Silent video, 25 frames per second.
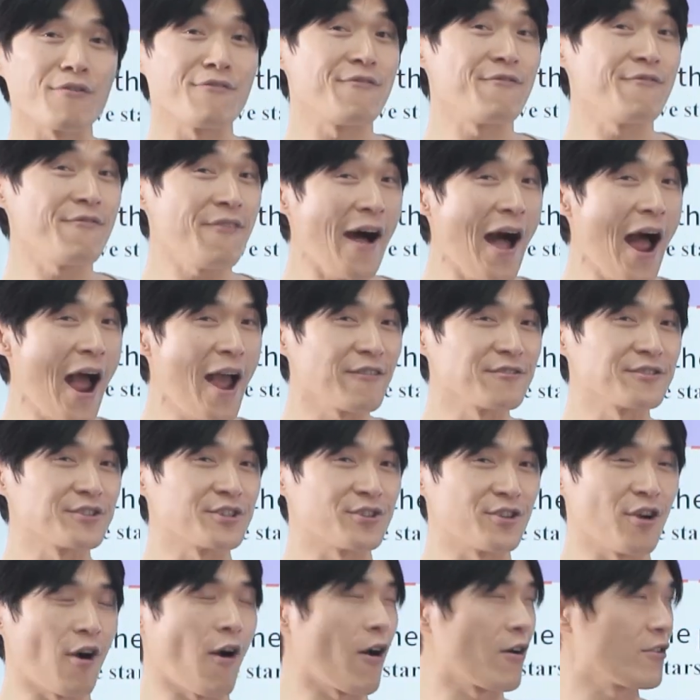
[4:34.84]
5
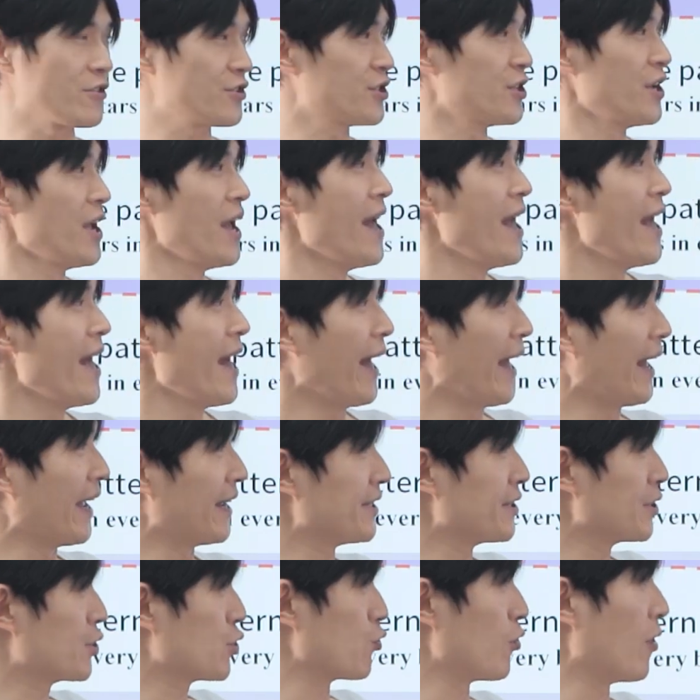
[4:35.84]
stars
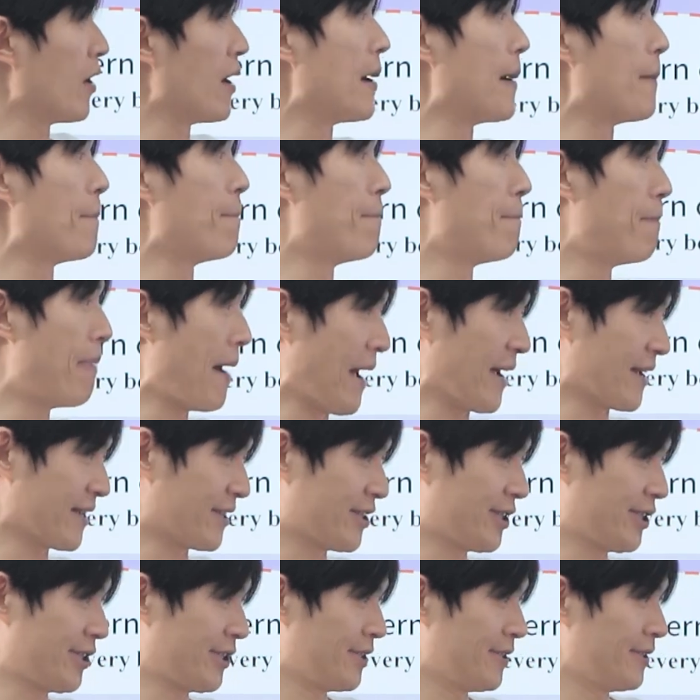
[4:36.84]
into a
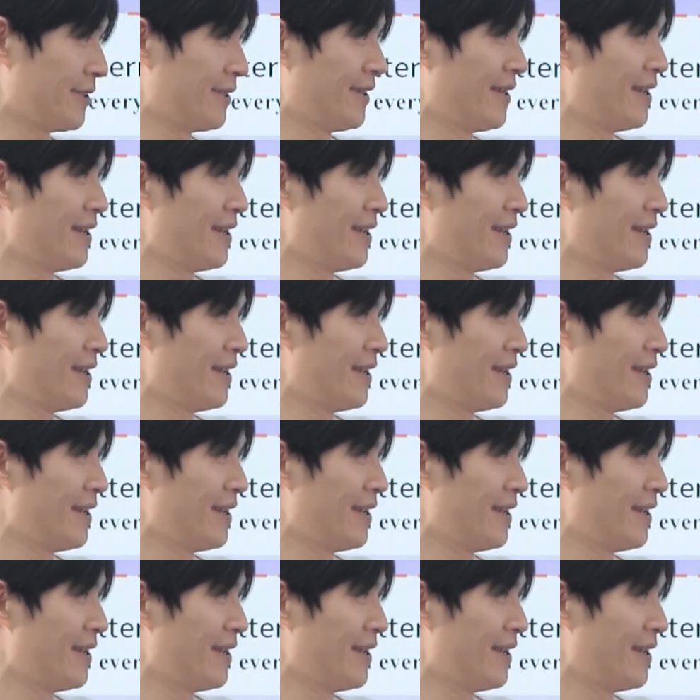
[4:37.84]
box.